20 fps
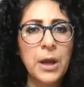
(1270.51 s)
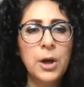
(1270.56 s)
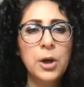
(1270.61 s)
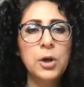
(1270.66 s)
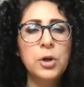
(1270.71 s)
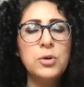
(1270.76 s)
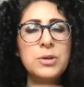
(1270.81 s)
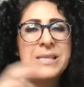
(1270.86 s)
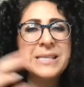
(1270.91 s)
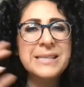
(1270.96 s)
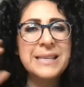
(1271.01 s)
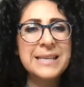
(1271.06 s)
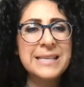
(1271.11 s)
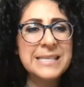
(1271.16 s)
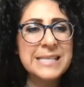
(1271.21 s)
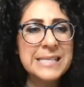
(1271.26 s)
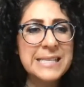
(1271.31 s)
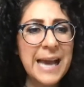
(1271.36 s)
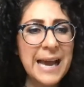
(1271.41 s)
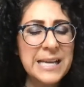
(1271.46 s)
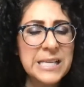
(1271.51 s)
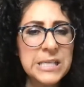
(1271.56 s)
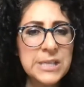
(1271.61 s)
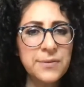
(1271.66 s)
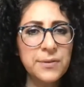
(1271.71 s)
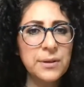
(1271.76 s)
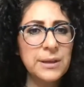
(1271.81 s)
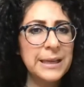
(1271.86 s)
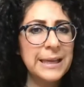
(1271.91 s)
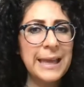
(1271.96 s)
who
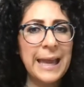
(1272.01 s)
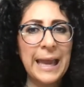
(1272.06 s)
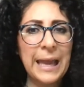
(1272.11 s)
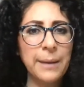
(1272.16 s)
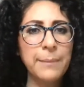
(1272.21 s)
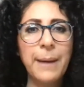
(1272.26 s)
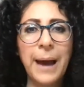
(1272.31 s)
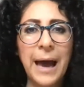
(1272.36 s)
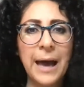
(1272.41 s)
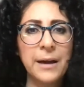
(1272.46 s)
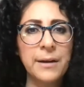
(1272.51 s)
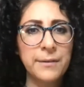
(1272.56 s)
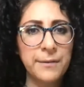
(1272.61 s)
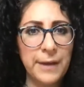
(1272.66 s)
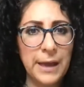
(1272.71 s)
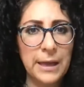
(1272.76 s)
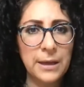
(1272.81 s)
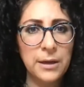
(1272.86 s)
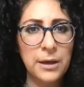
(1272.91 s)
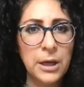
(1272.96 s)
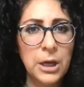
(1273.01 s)
successfully came out of it,